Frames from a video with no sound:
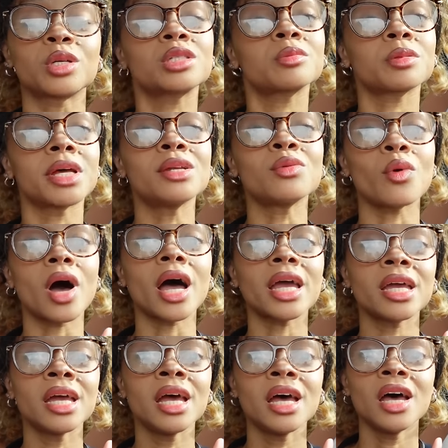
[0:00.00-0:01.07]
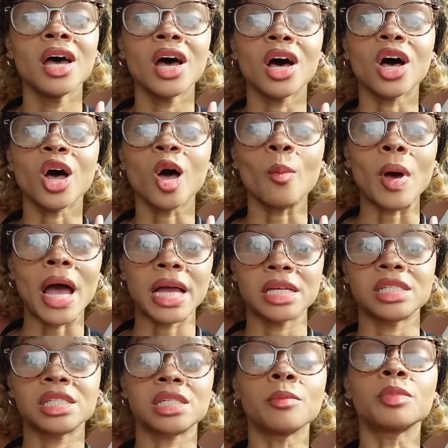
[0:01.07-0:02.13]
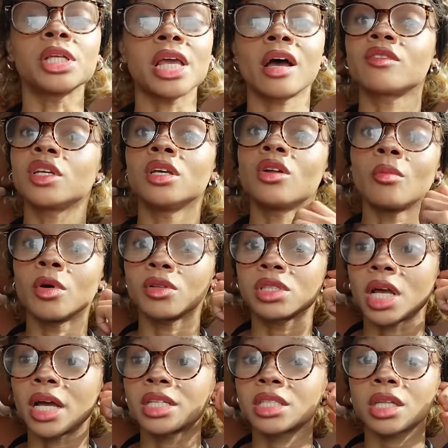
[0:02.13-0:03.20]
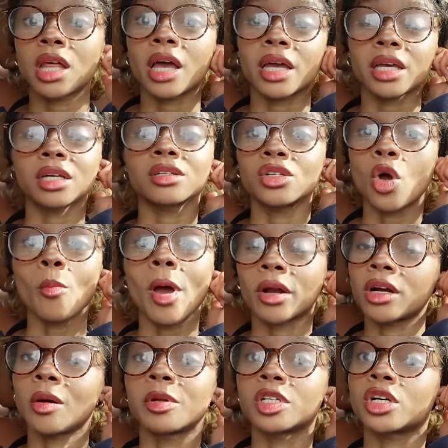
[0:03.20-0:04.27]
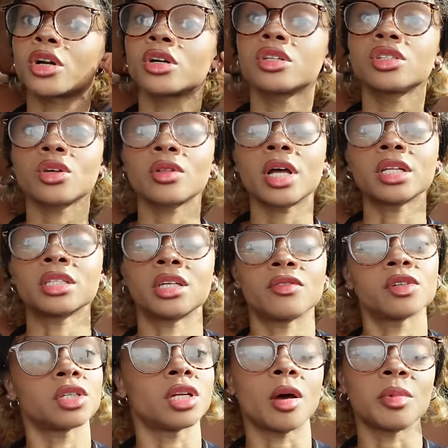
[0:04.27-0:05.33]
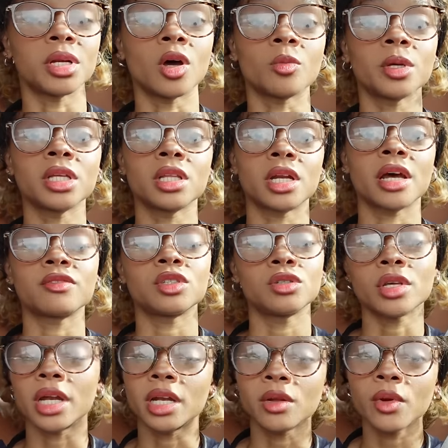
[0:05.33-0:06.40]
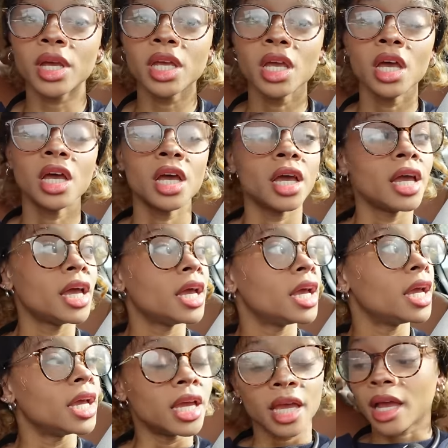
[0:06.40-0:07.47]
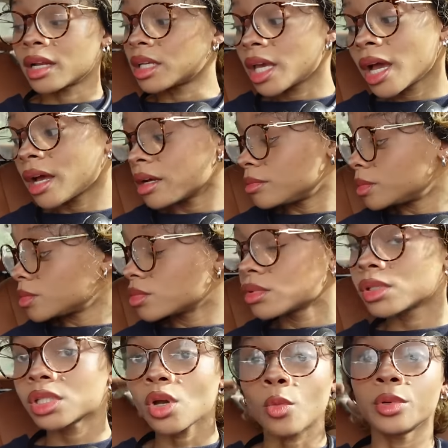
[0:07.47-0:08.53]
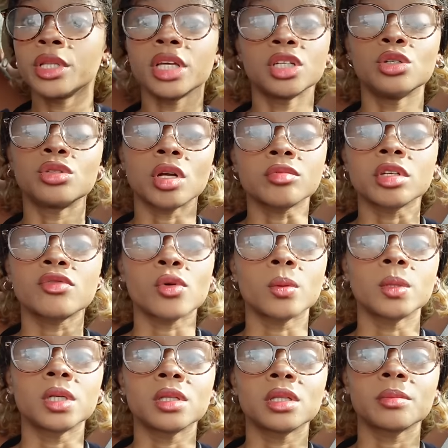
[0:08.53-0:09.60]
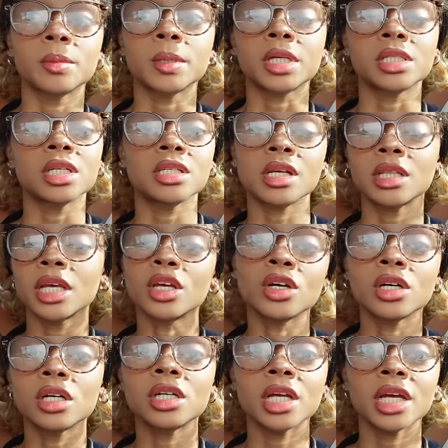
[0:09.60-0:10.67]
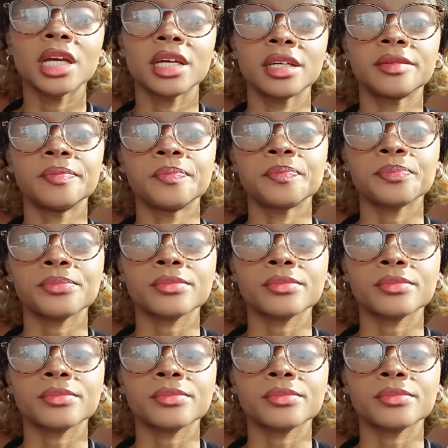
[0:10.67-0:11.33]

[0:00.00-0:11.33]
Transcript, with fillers: explain why. Um, I simply have to eat on both sides, like no matter how much it hurts. So that's definitely not been helping that I have to do that anyway. And yeah, I'm really hoping they could do something for me because they said they could and